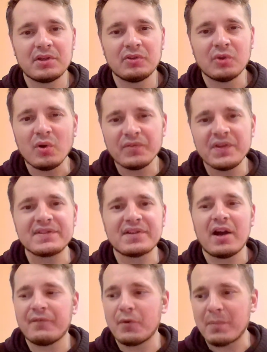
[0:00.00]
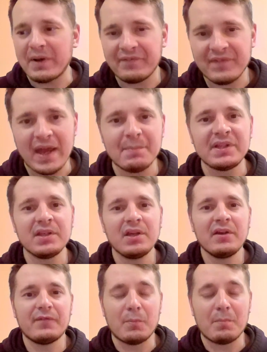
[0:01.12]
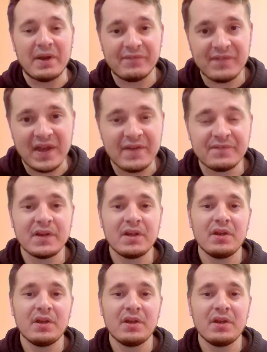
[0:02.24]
Those things are for my family, for my faith,